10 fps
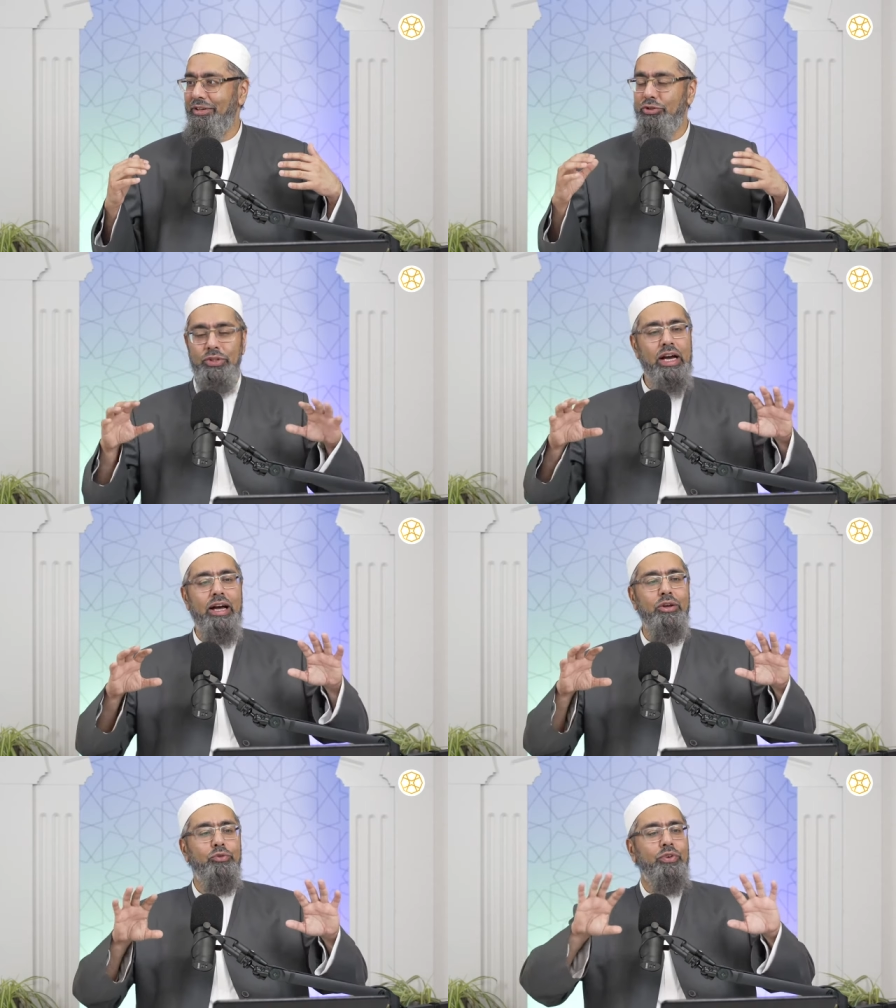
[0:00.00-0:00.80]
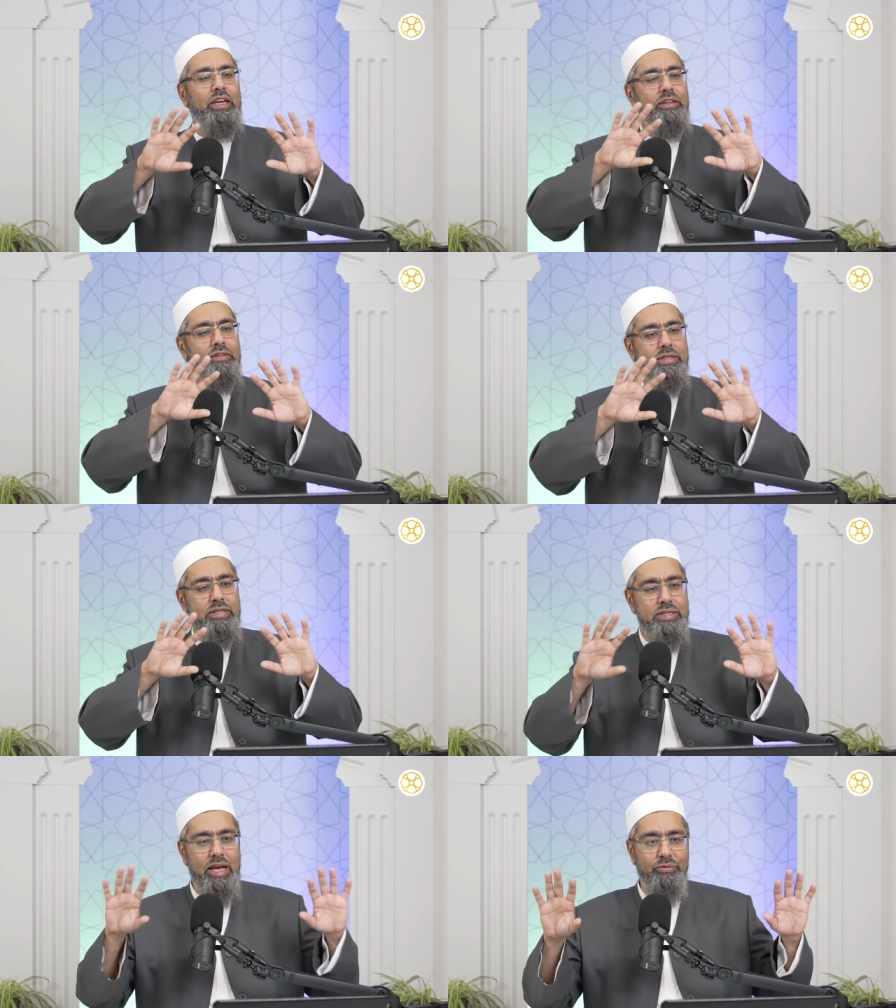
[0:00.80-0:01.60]
So the eye of faith
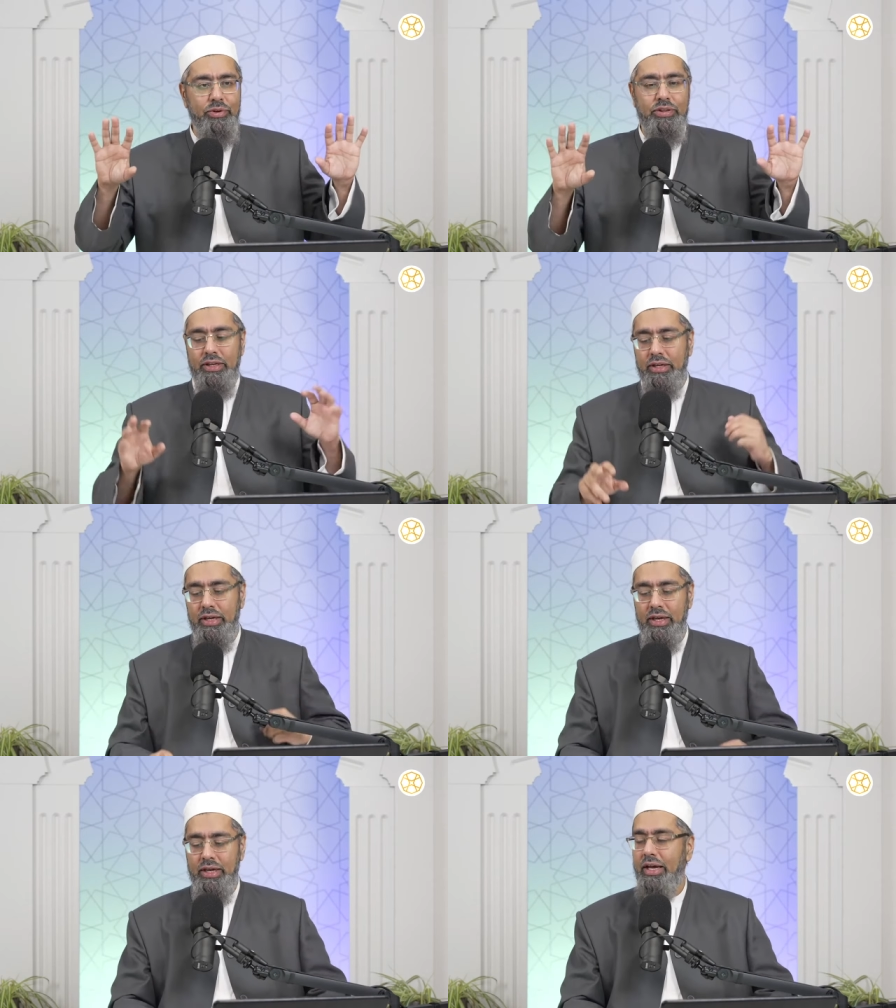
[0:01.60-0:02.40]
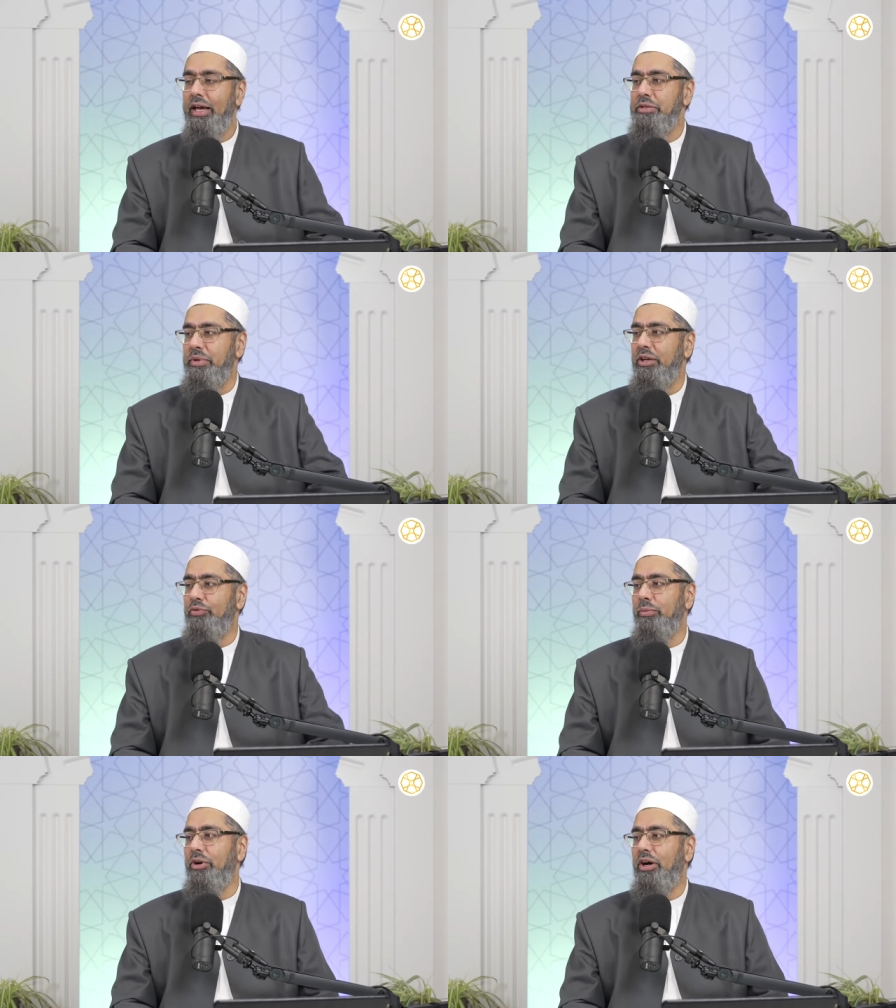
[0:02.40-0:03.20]
sees everything as being
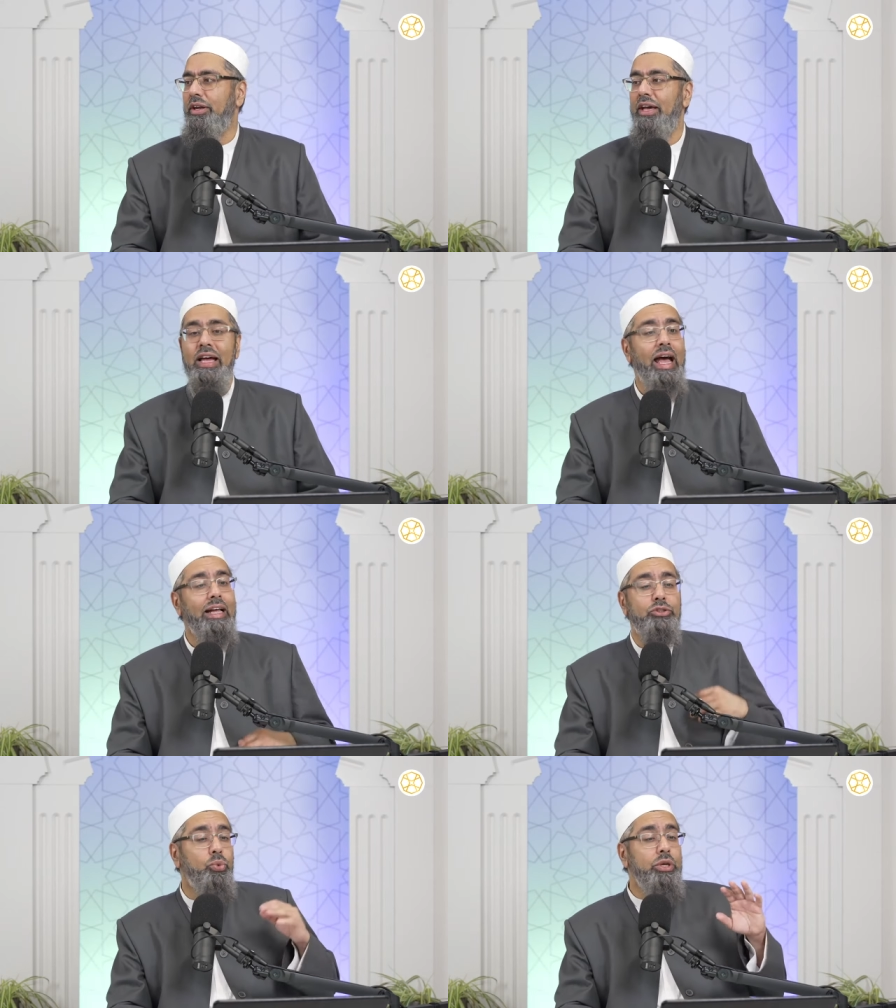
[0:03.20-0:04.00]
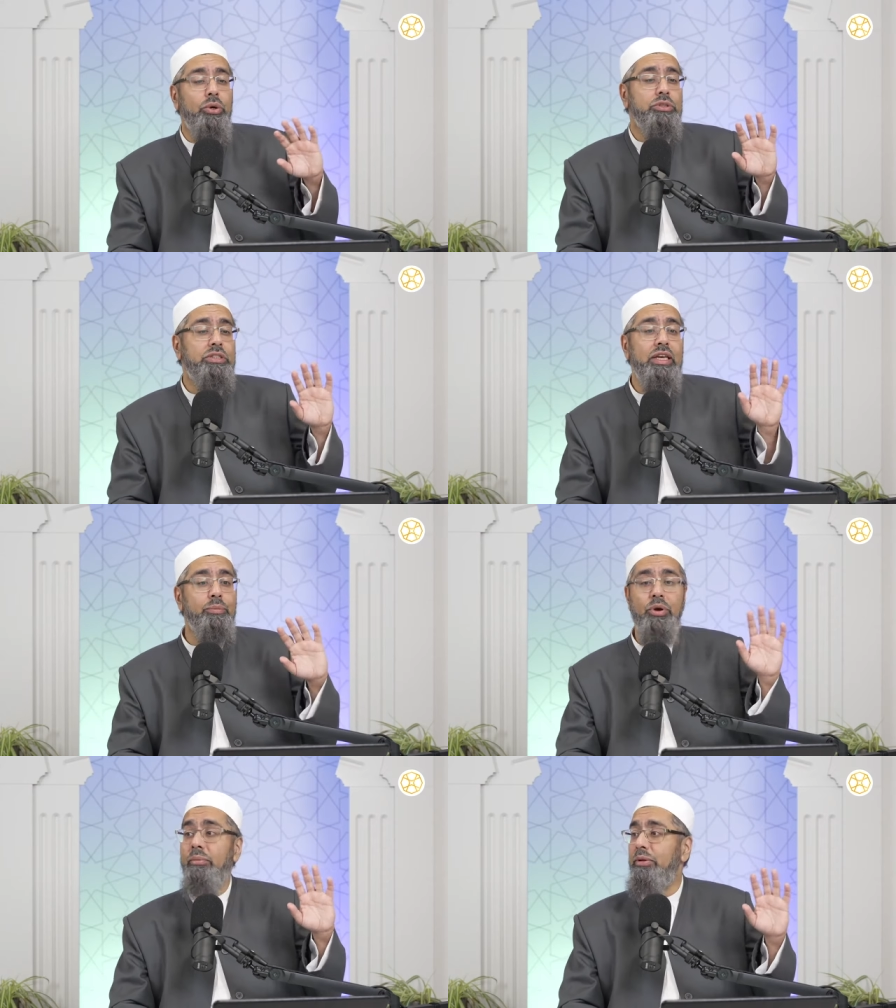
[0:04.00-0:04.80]
from God. And so we don't see a
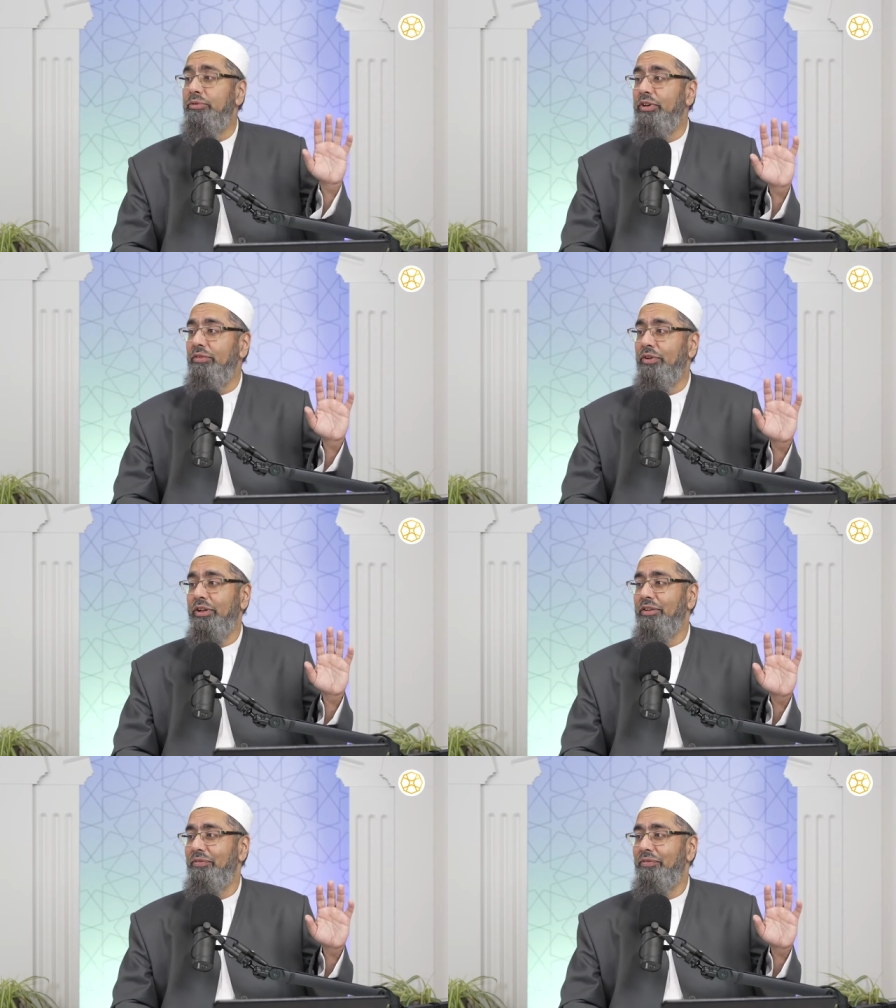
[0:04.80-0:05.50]
problem of evil.